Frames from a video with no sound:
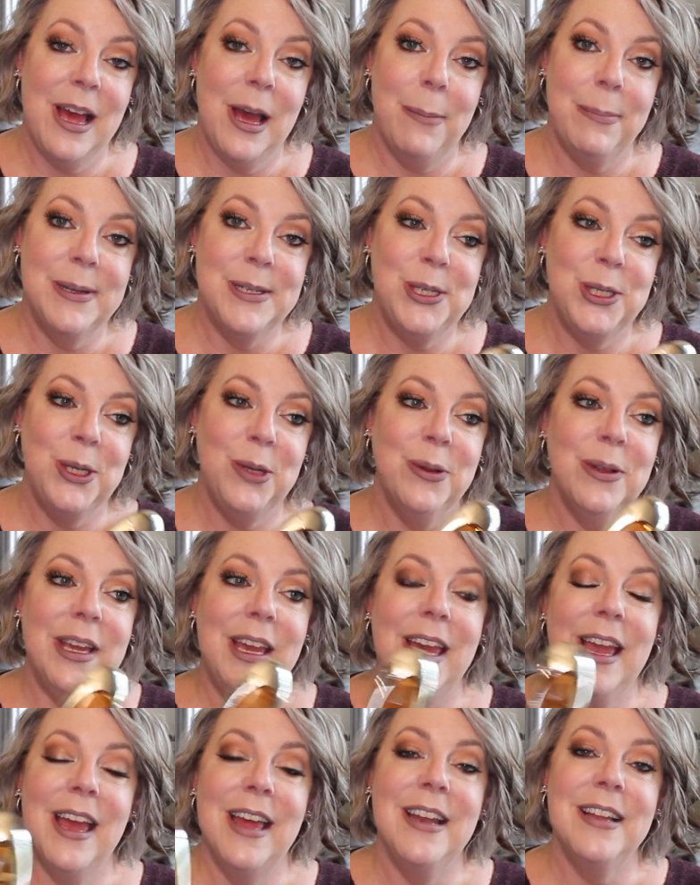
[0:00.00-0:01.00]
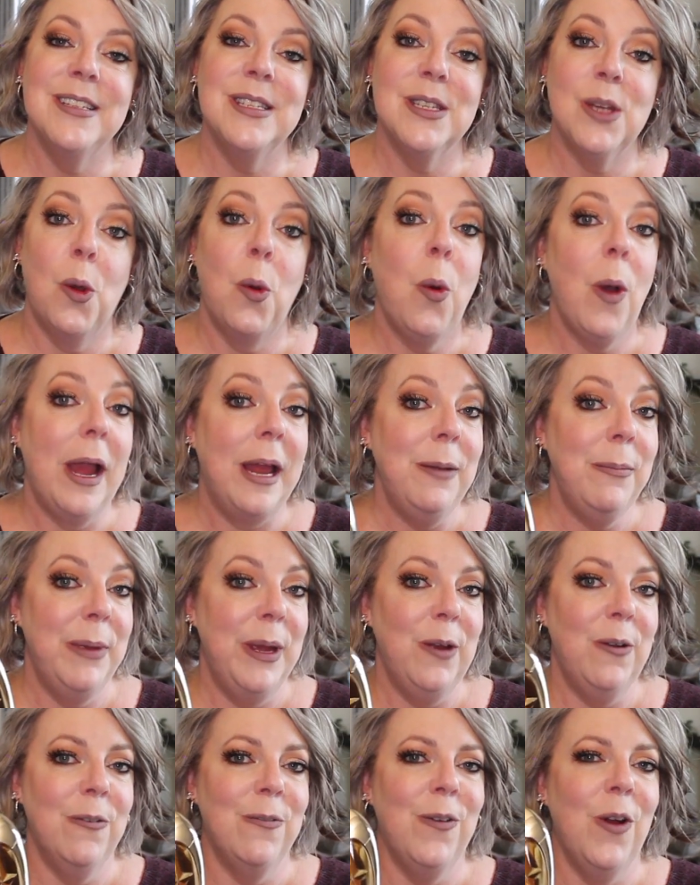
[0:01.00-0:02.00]
uh, patchouli, and it's quite
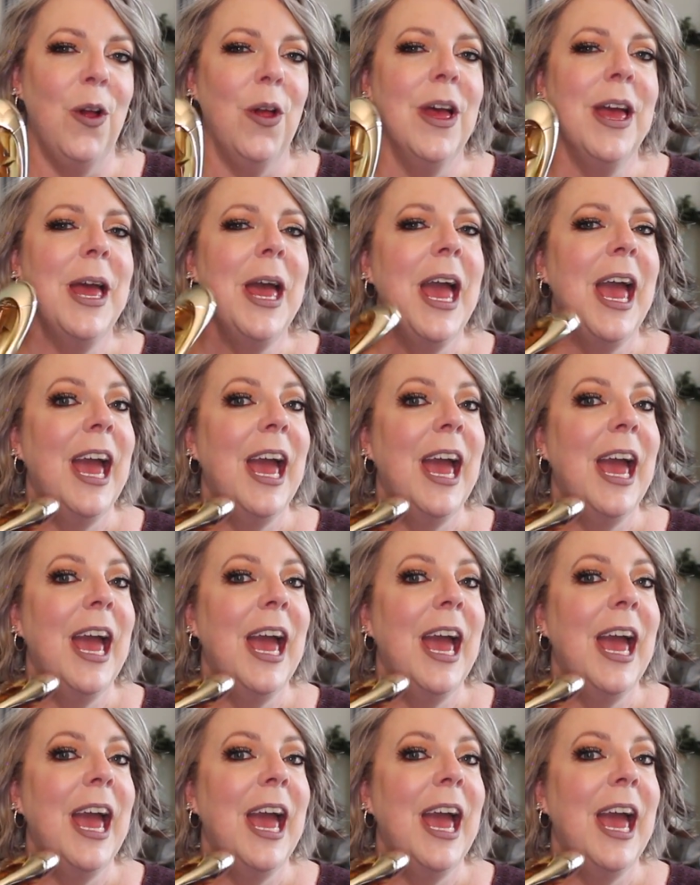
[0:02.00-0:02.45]
beautiful.